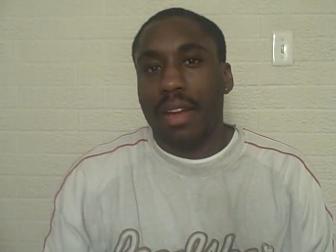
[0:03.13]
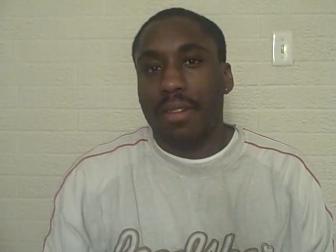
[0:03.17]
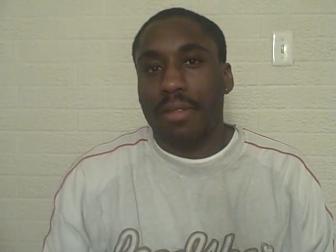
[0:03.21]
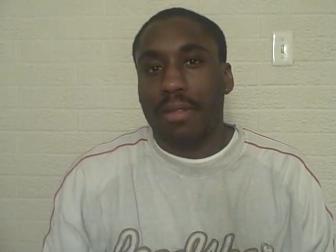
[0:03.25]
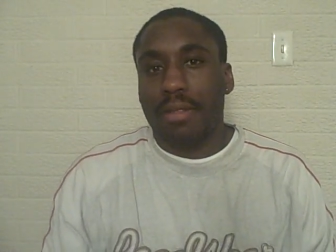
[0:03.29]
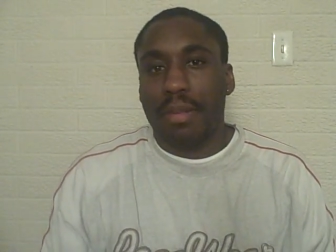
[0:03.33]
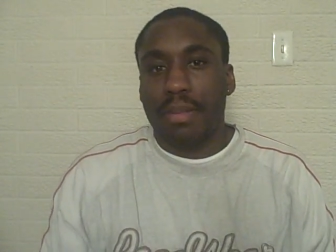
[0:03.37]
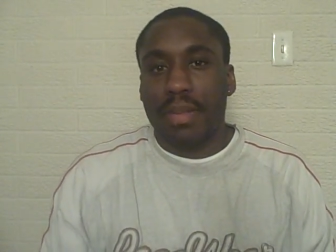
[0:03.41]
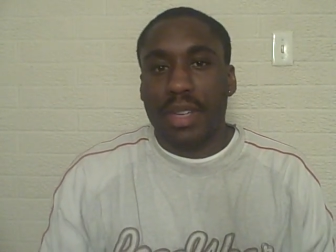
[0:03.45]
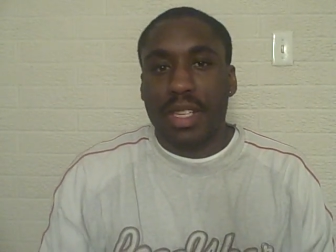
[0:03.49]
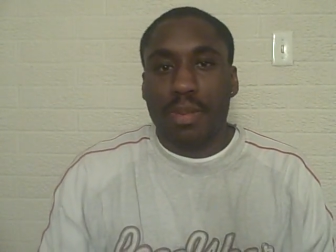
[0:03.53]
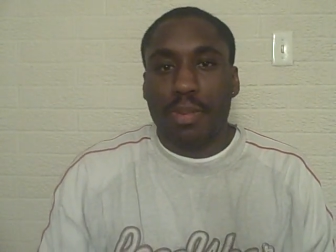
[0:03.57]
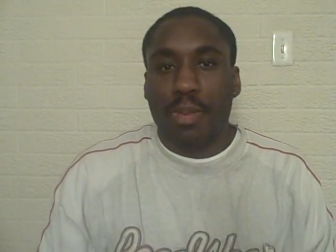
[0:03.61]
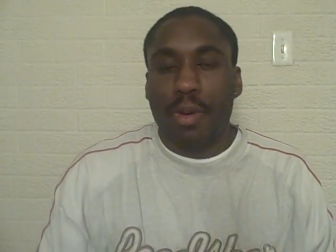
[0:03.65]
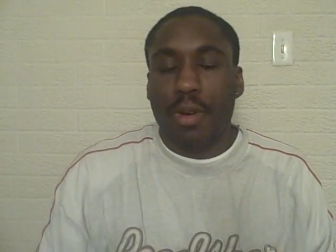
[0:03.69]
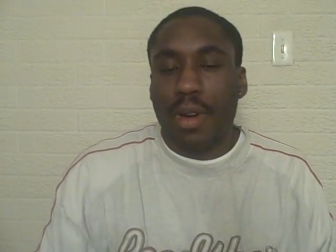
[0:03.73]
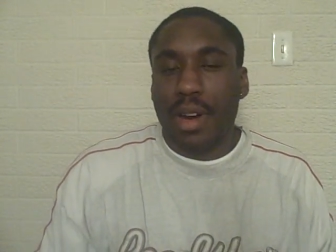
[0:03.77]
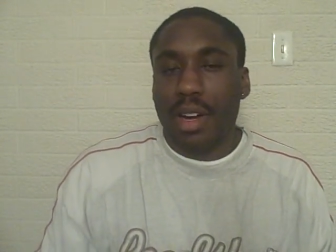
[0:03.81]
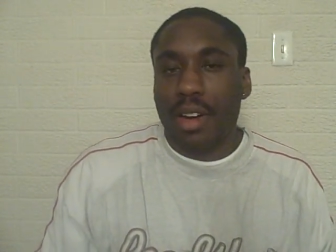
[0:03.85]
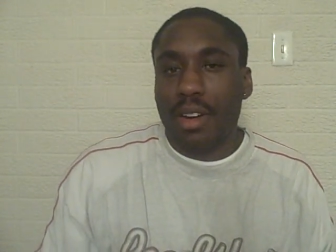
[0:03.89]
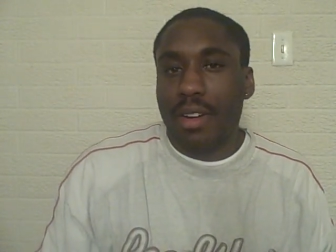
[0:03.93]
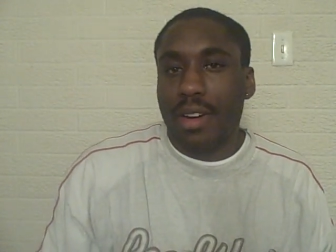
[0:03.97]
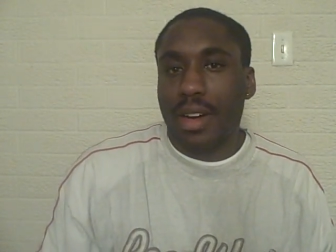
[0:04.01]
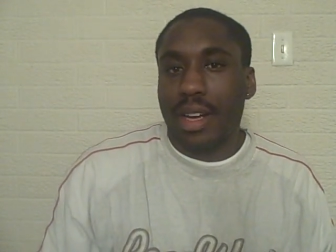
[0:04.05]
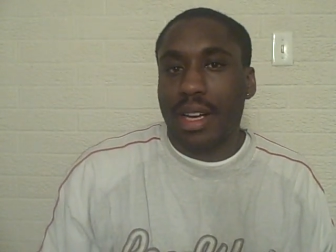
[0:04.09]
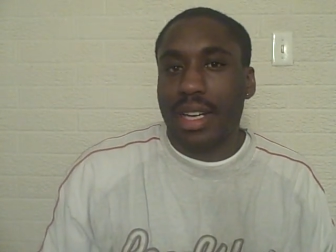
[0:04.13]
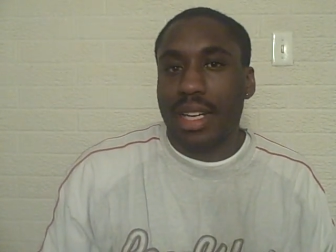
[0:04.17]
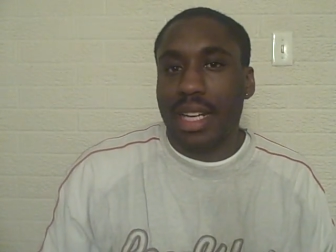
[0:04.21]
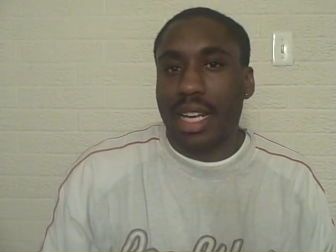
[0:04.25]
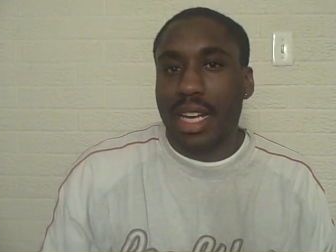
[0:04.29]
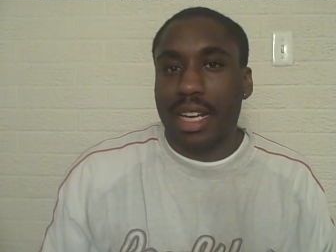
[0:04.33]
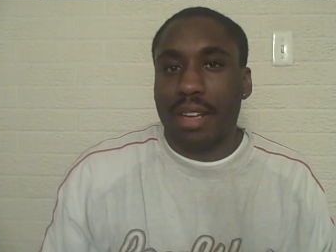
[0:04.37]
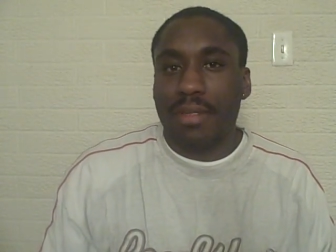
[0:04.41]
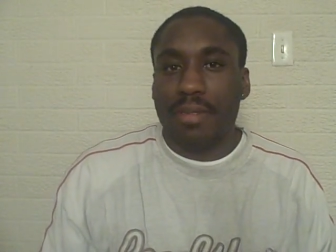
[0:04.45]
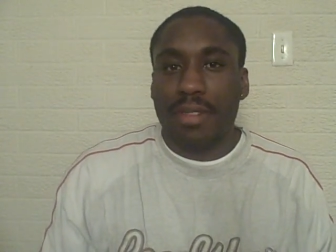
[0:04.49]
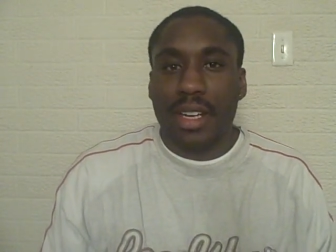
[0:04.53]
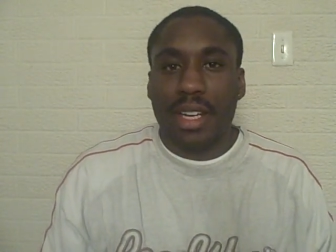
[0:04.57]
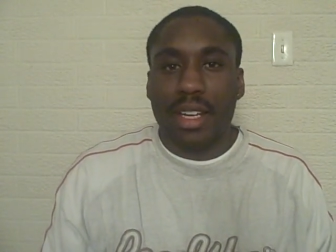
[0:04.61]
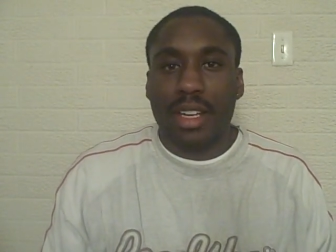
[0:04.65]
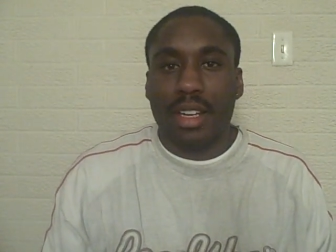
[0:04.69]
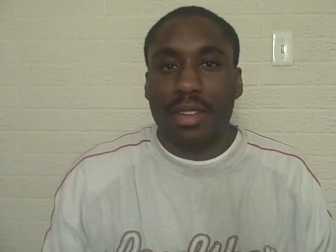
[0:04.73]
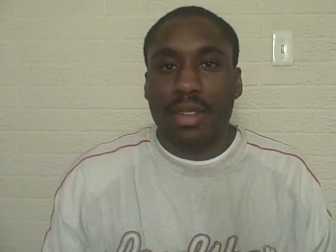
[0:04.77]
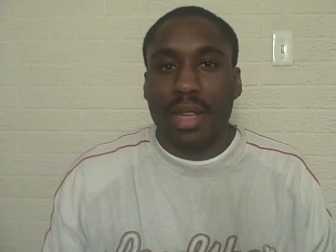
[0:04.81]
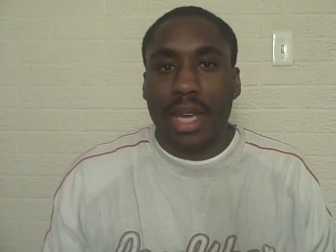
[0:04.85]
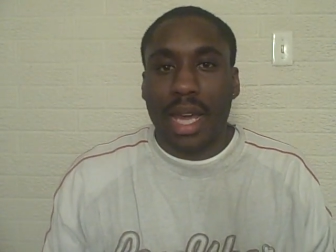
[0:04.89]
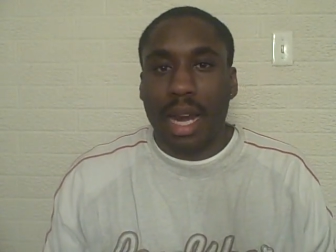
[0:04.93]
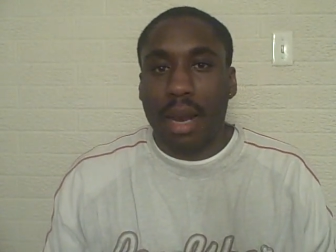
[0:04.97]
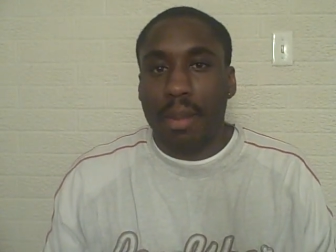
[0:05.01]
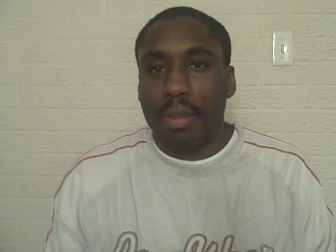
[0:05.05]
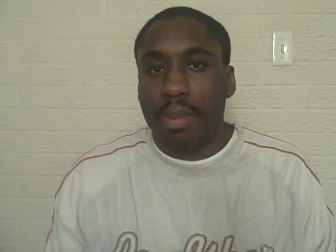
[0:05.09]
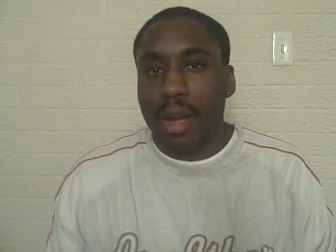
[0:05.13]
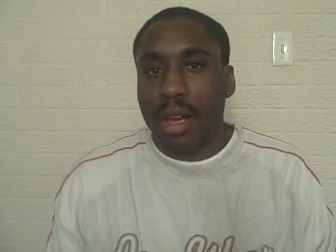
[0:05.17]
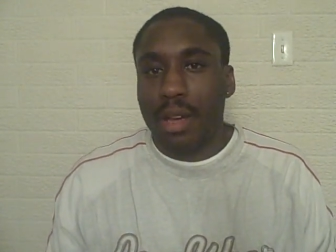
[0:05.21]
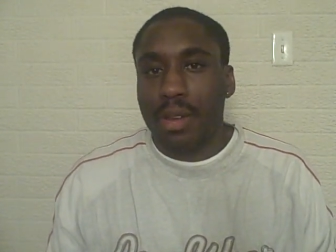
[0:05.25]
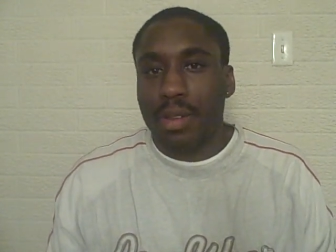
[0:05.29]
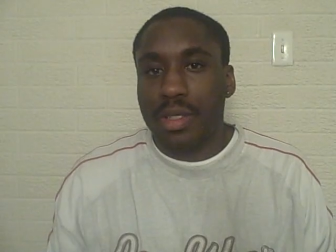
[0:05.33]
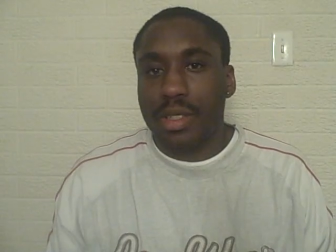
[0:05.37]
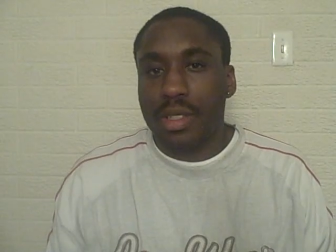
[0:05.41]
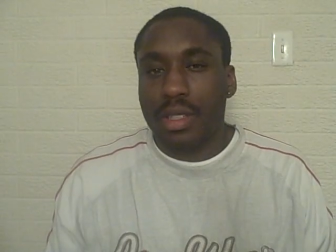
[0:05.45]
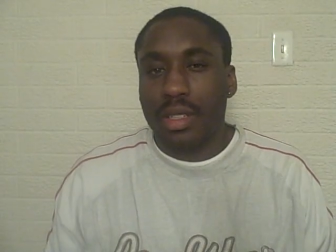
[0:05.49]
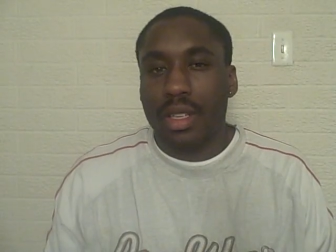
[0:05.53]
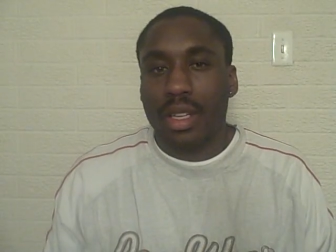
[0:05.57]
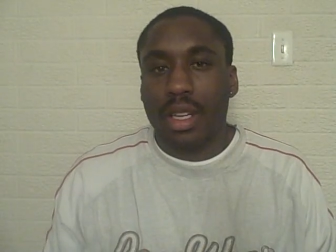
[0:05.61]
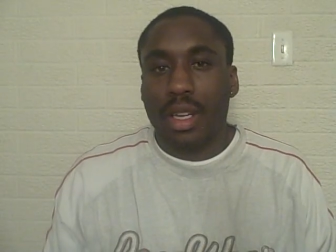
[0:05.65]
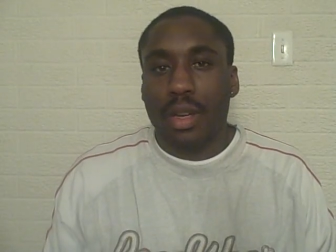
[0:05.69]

from this point on, any video that I post